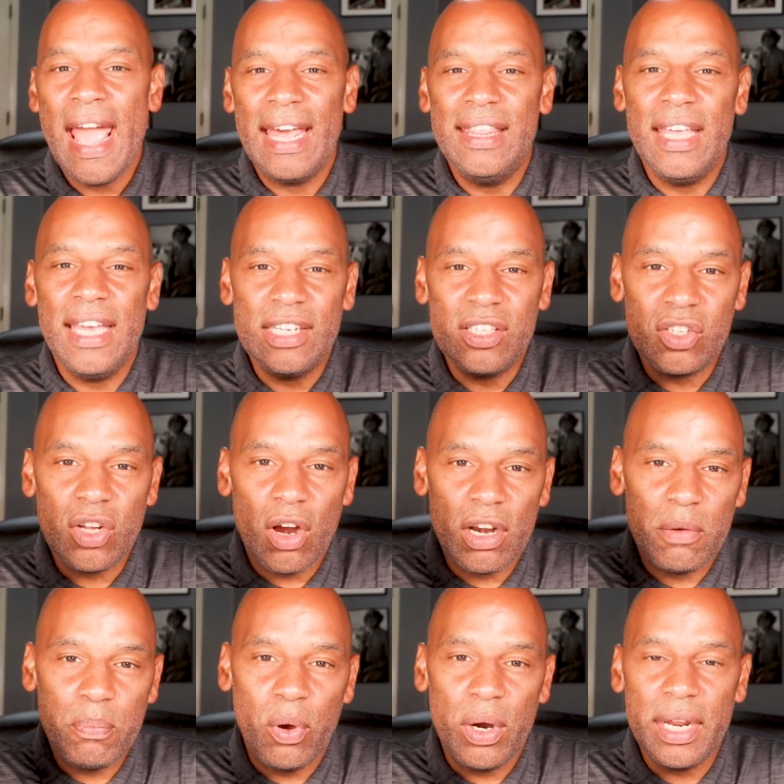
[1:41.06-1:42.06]
and then
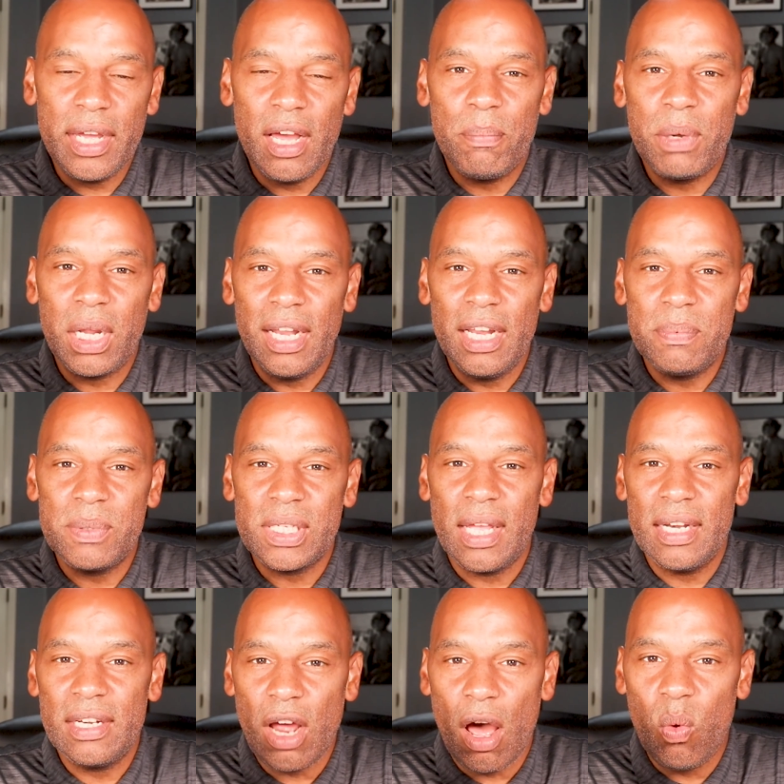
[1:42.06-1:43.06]
started putting up clips
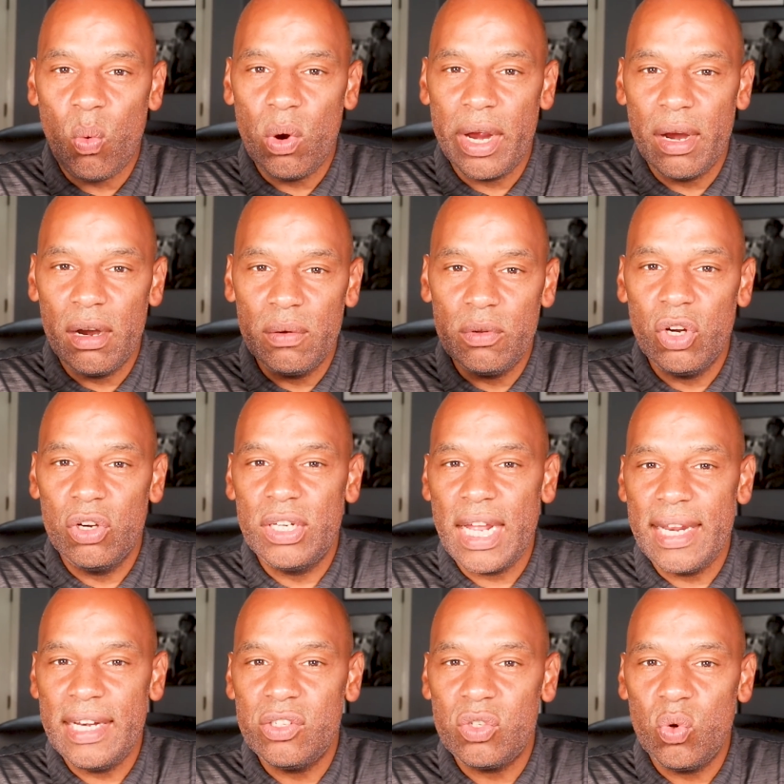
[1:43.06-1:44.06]
where
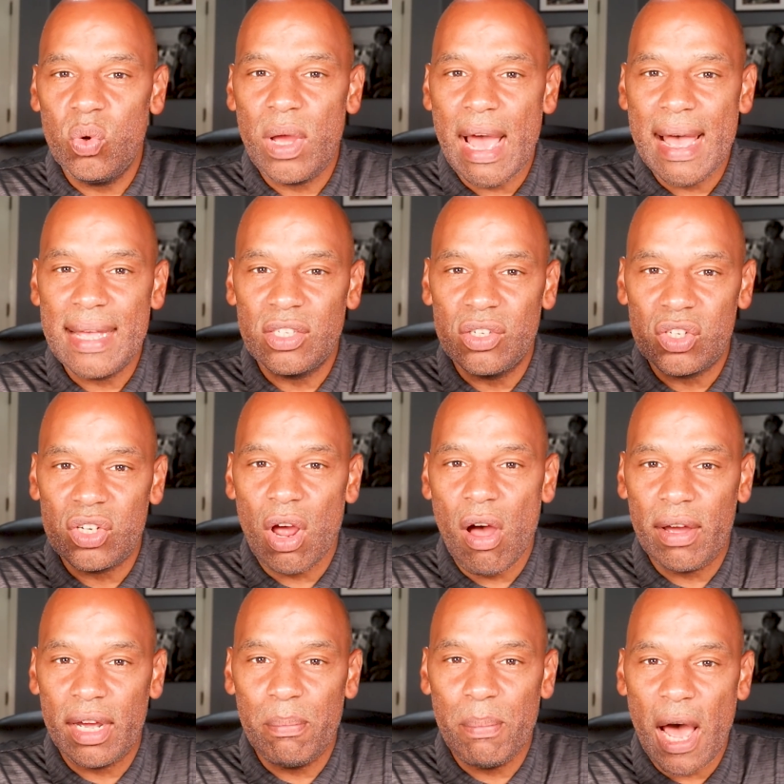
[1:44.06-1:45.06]
Yordenis Ugas is
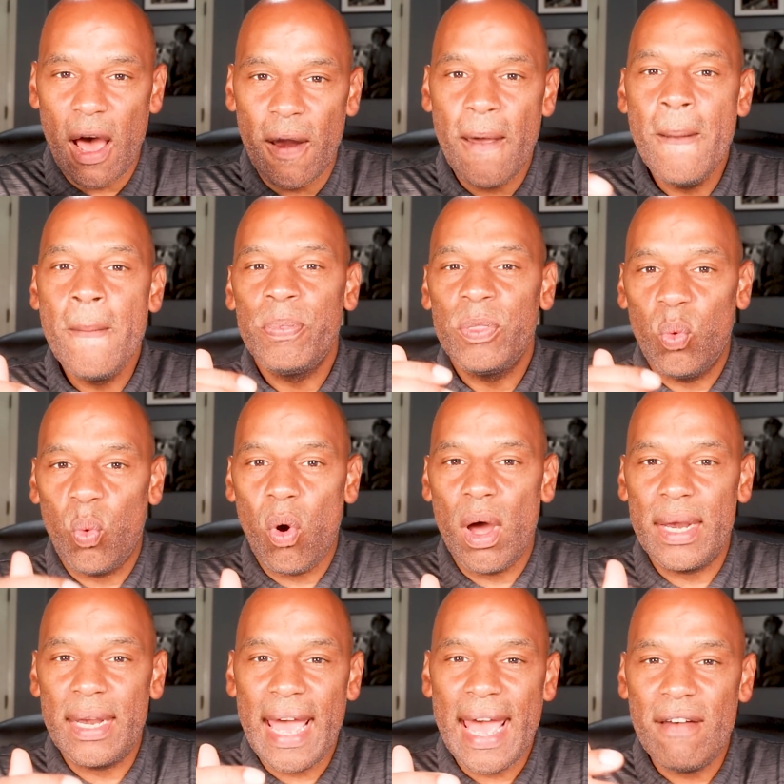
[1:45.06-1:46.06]
talking about
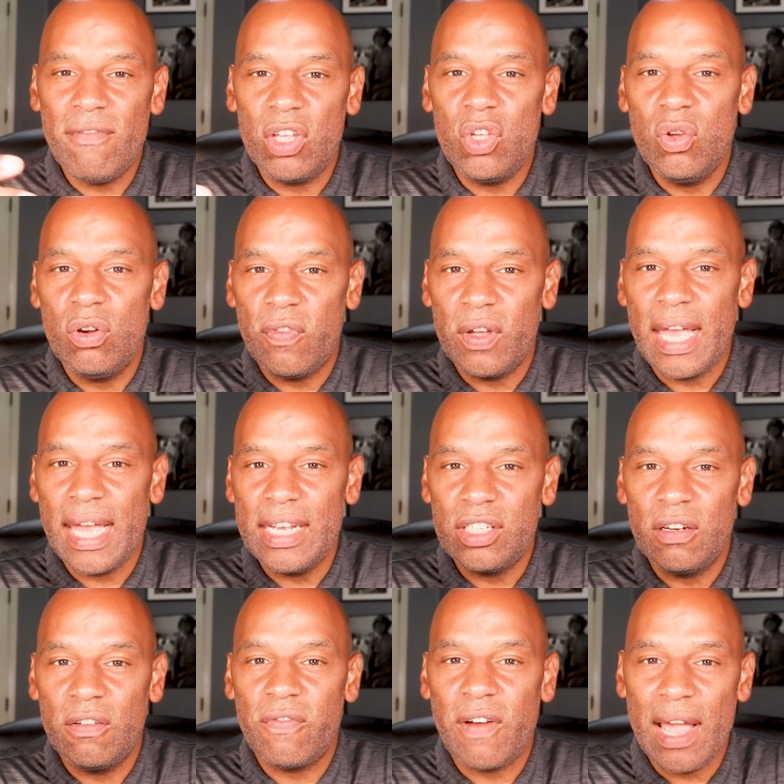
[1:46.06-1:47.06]
wanting to have a
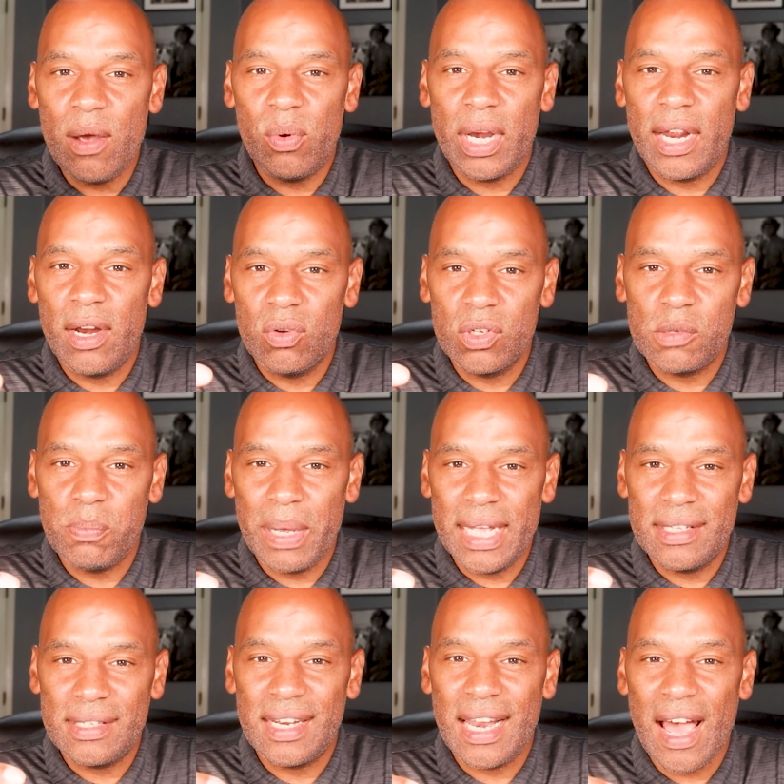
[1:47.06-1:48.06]
unification fight with Errol
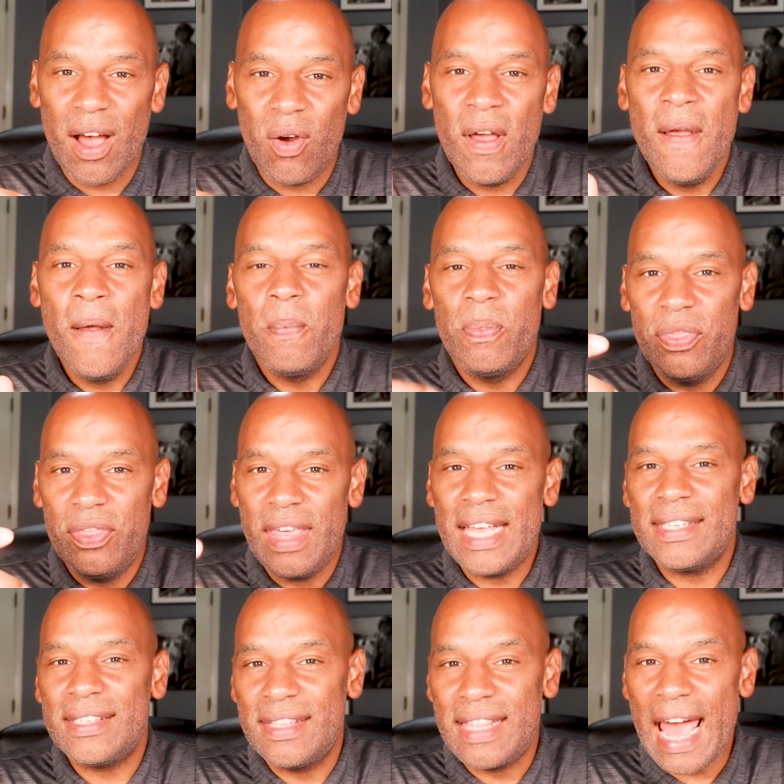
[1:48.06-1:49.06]
Spence. Now,
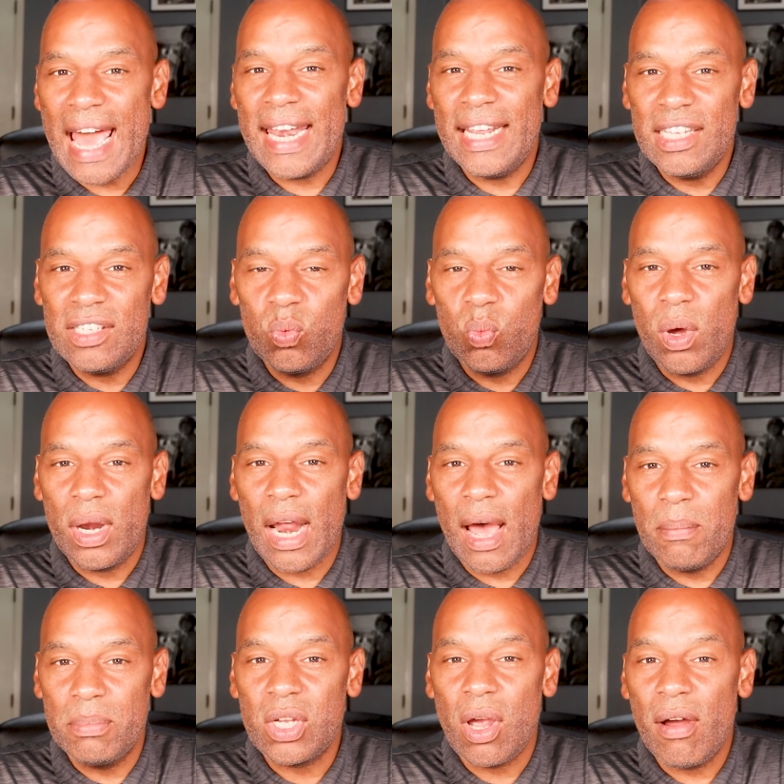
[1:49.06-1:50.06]
that is what
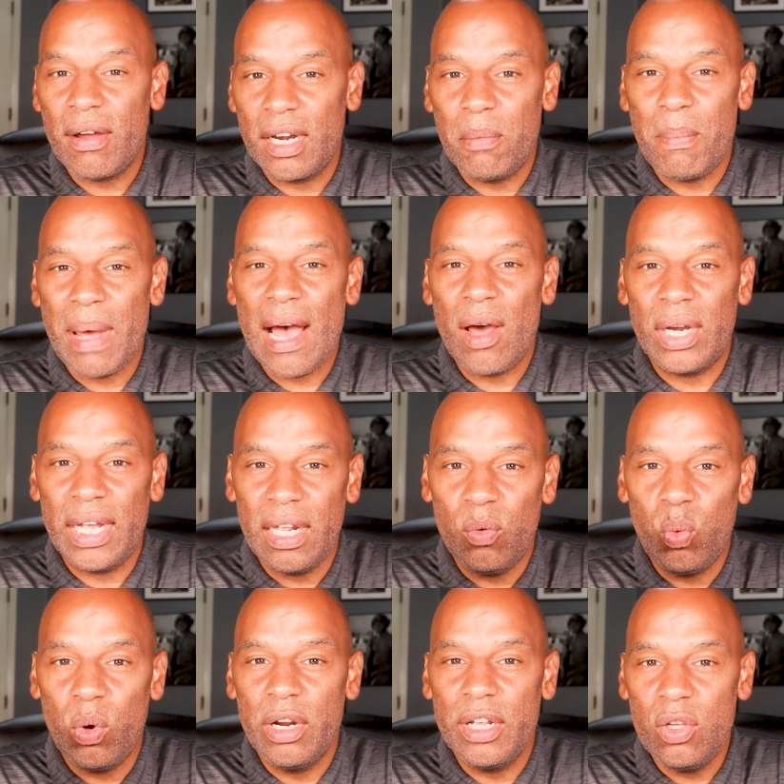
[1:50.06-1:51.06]
I'm talking about
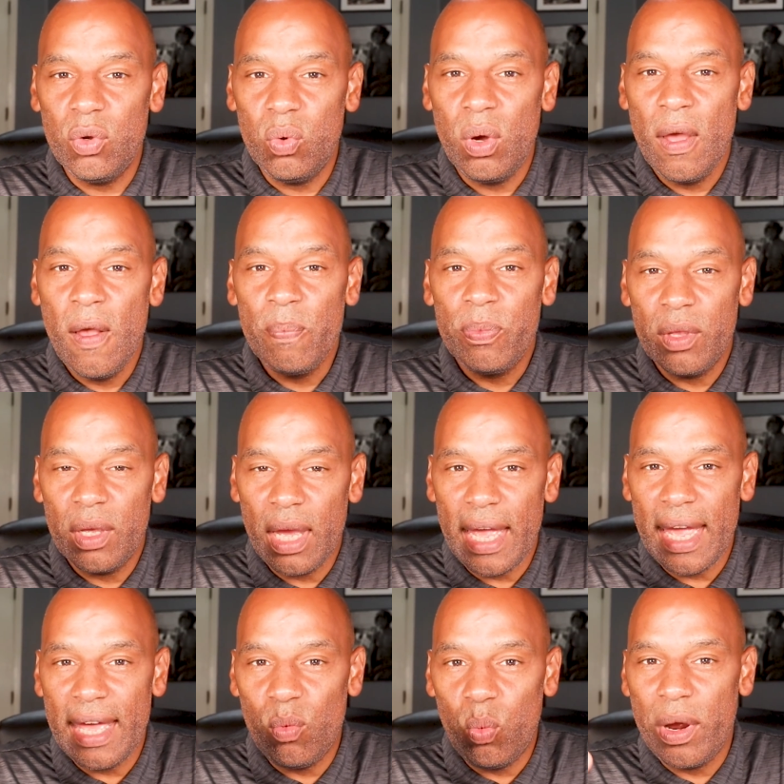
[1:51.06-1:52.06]
and
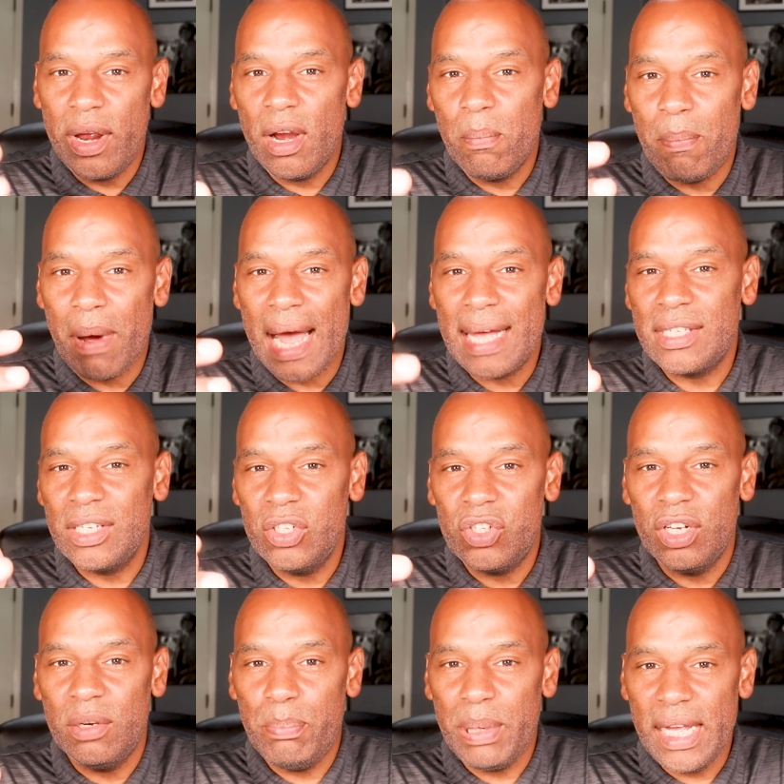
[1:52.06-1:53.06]
where boxing
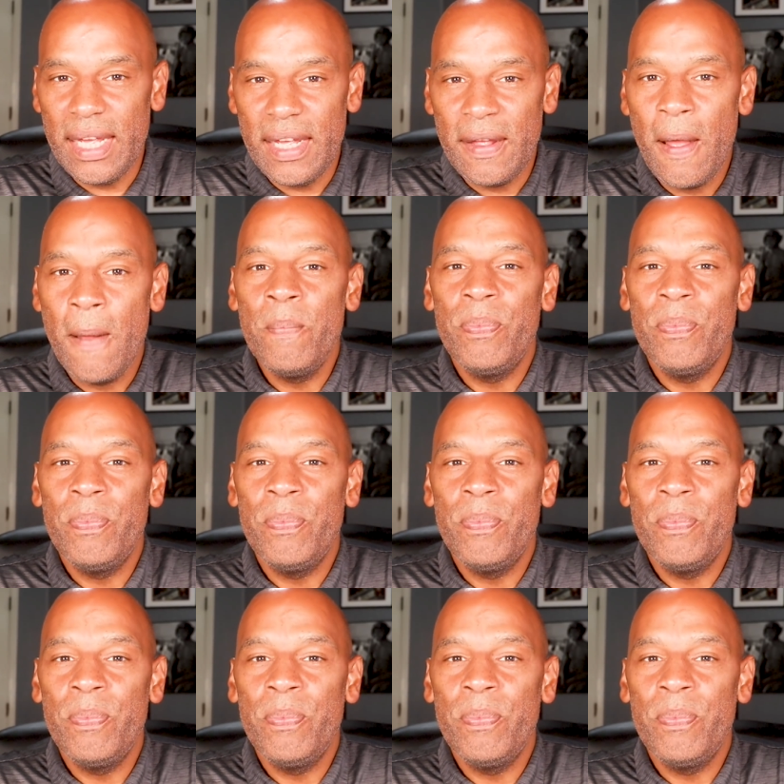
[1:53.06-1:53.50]
should be.